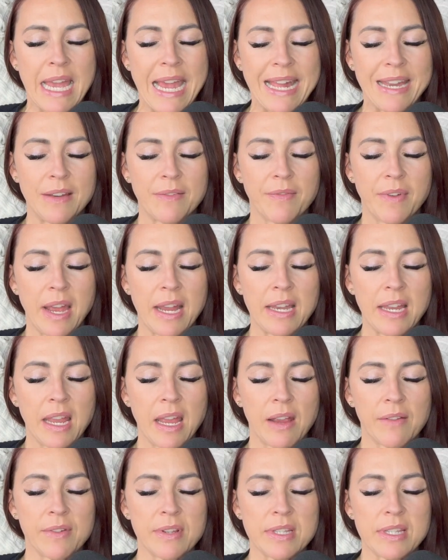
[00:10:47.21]
and
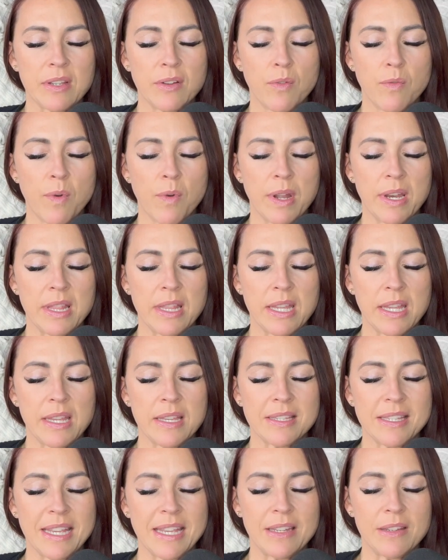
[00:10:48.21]
inviting every single one of
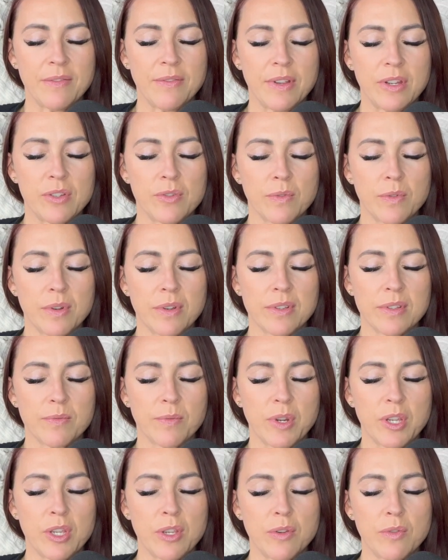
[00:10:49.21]
these individuals
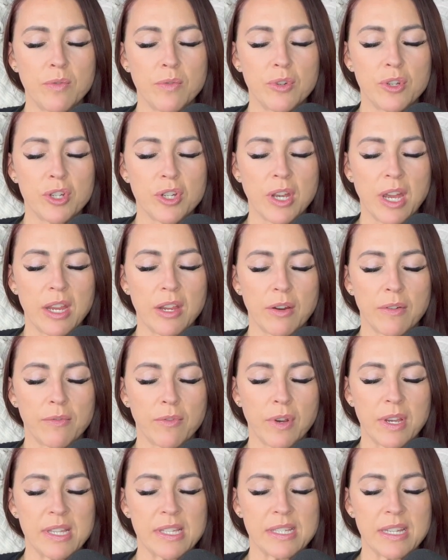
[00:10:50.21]
where you shut your
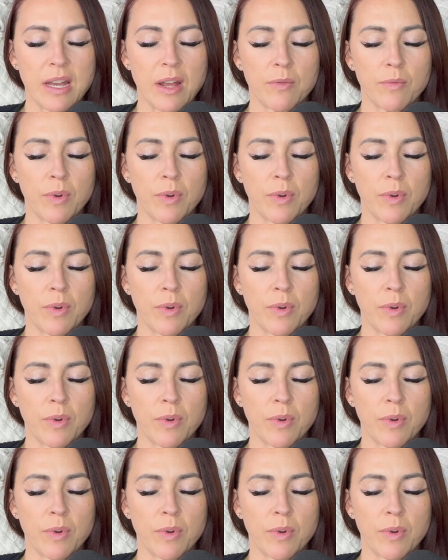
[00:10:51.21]
voice down,